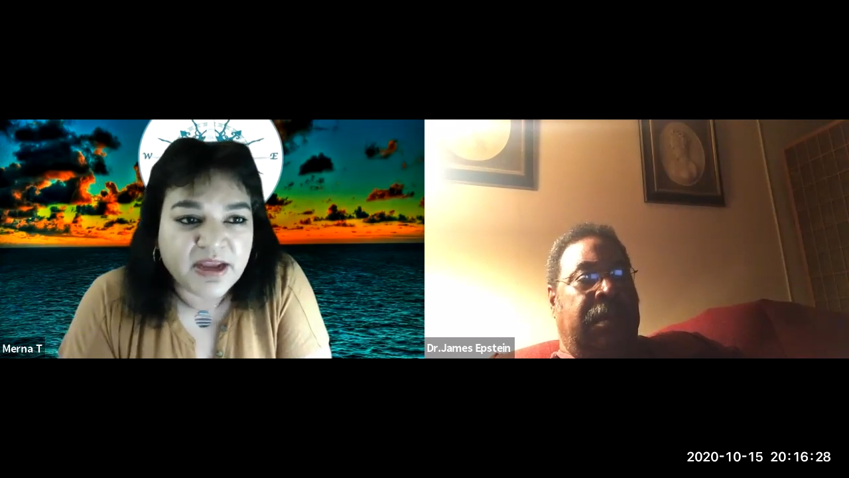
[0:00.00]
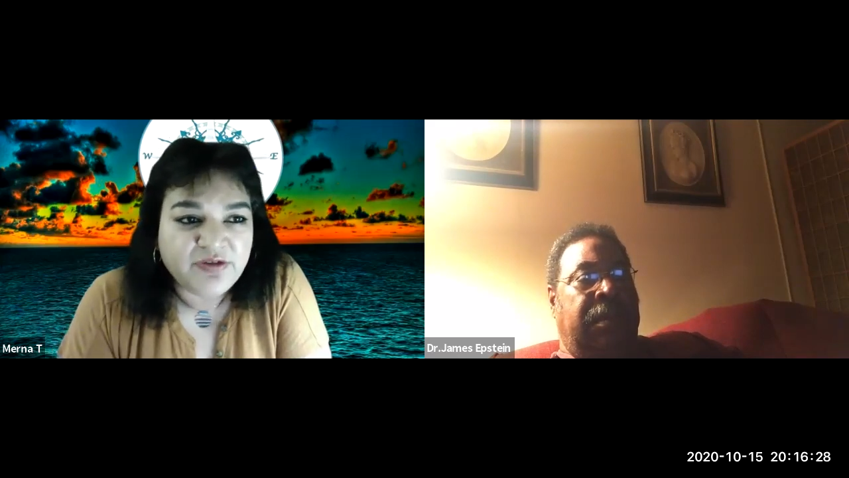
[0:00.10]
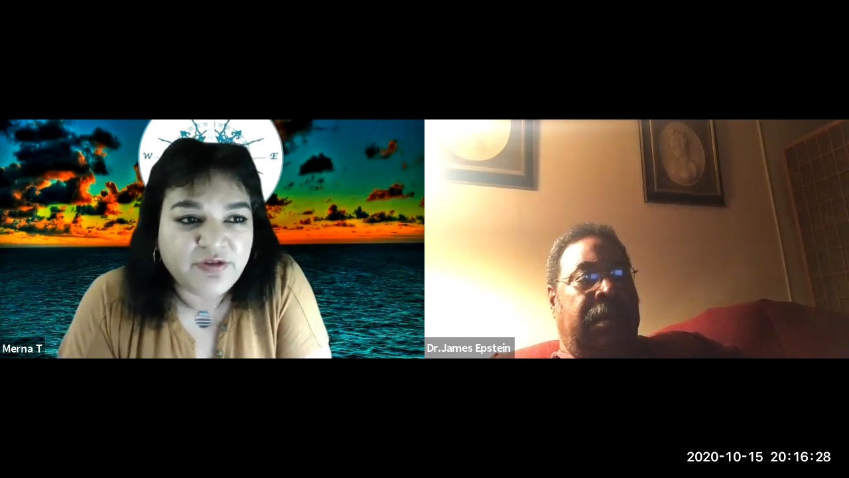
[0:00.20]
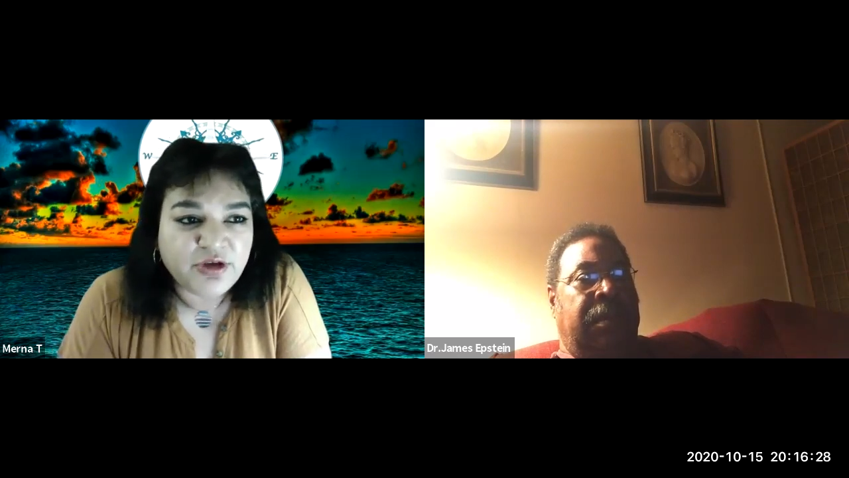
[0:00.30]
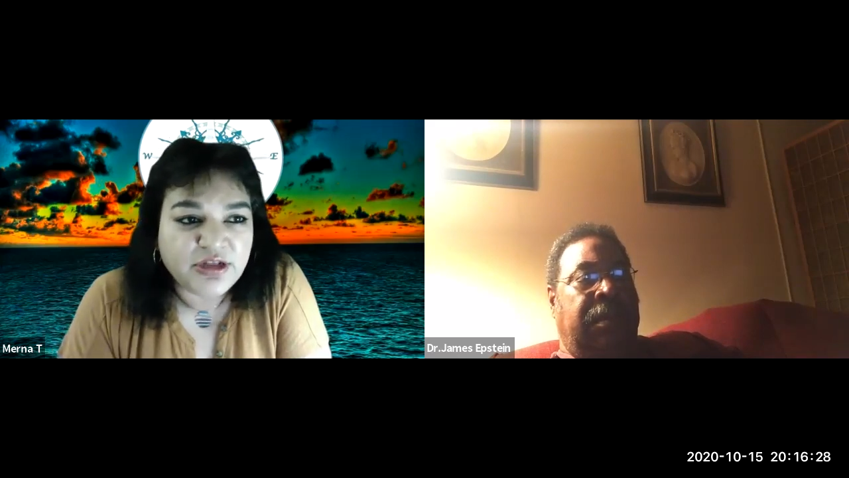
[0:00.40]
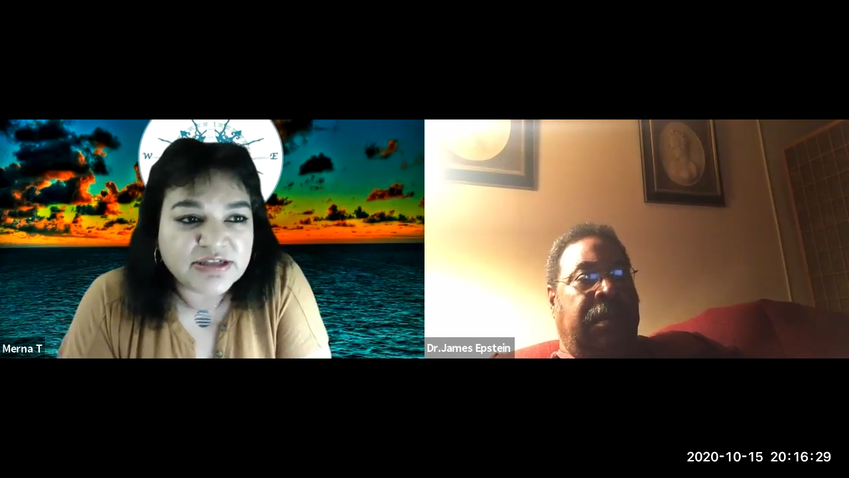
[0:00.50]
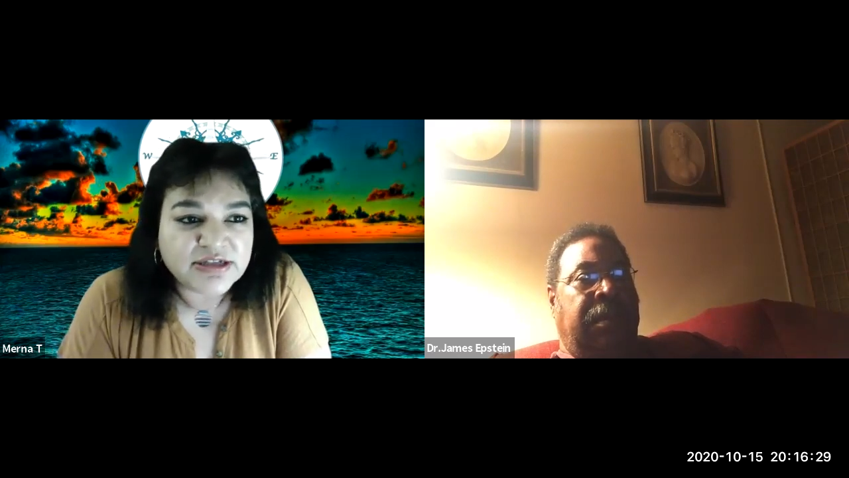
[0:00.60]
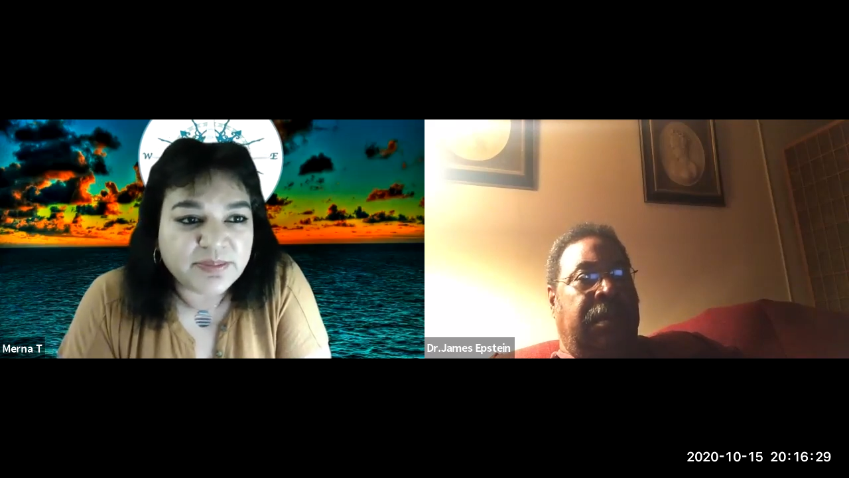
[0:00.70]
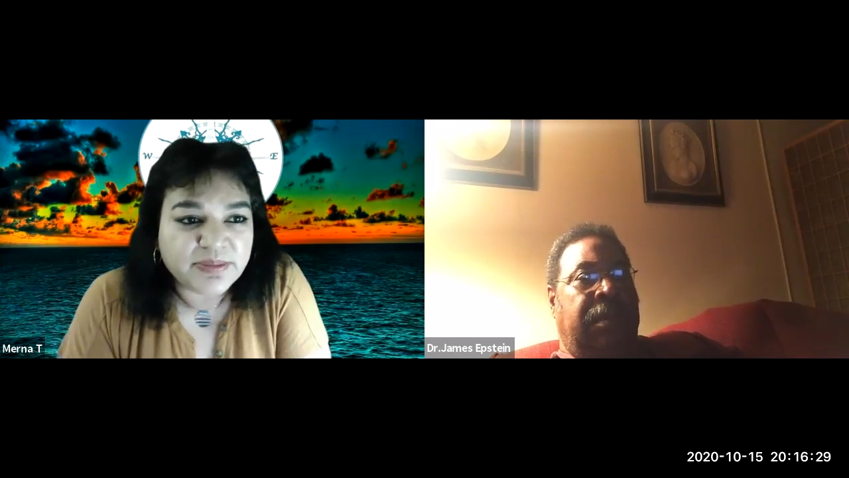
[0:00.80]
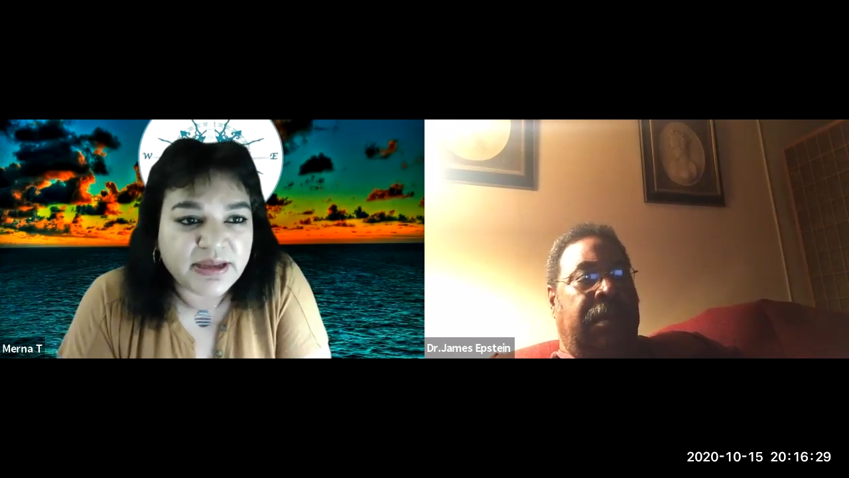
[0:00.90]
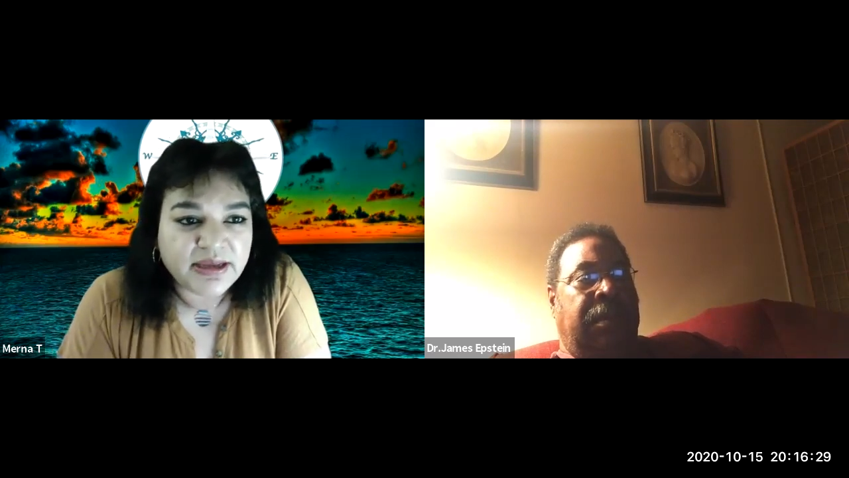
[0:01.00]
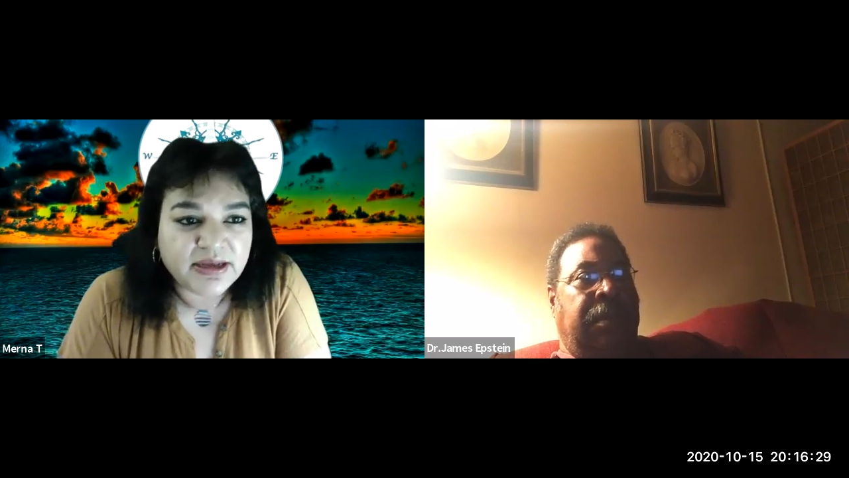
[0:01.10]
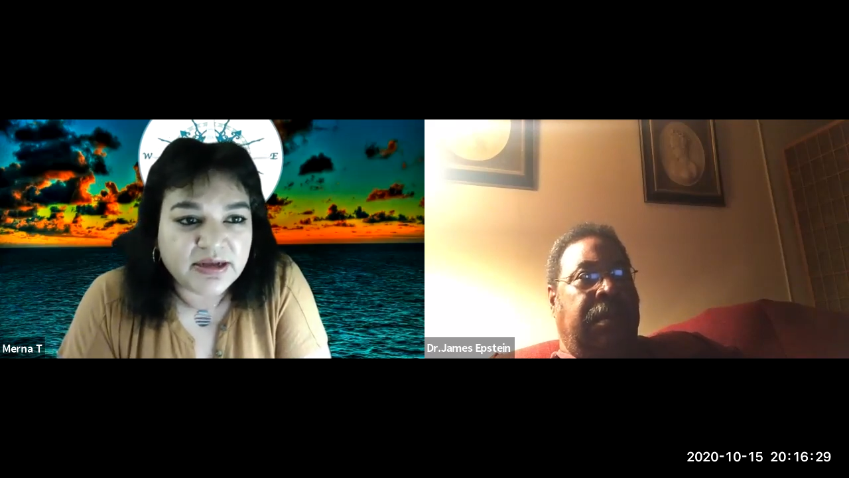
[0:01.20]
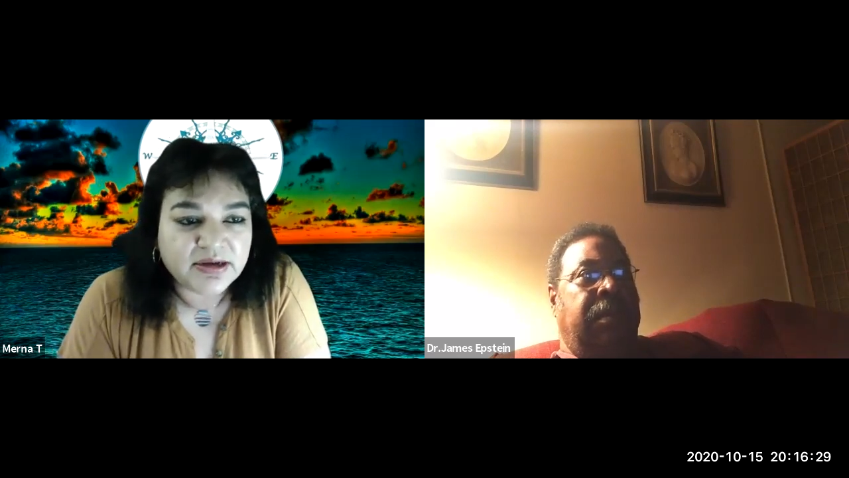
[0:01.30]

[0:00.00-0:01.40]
you eat something